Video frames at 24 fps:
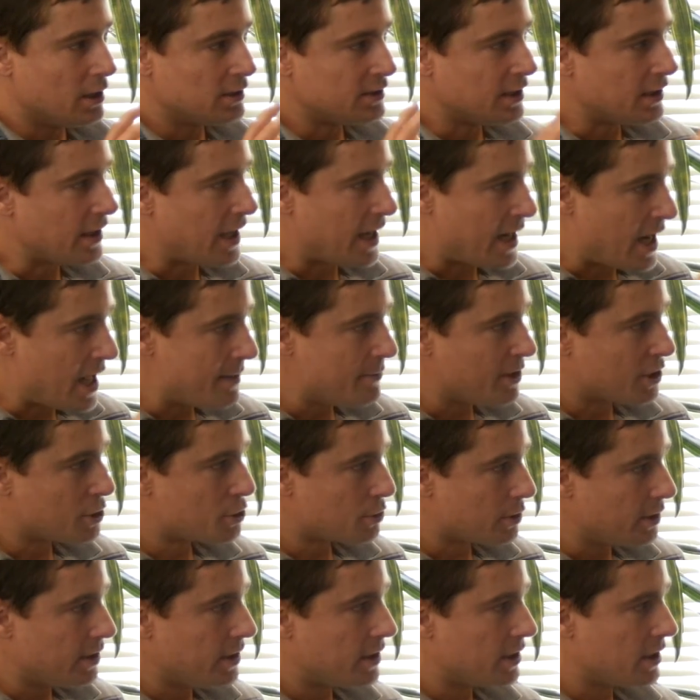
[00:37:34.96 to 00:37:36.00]
The dynamic
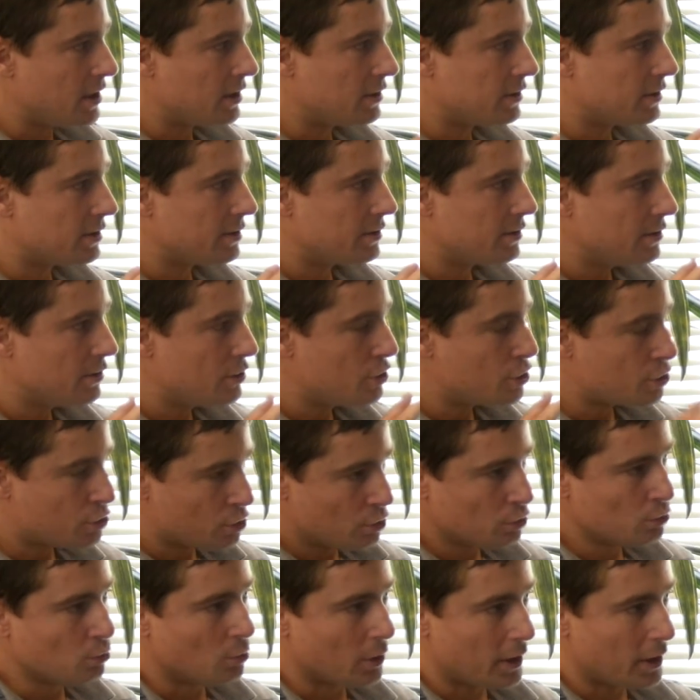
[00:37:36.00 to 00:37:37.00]
tree cut should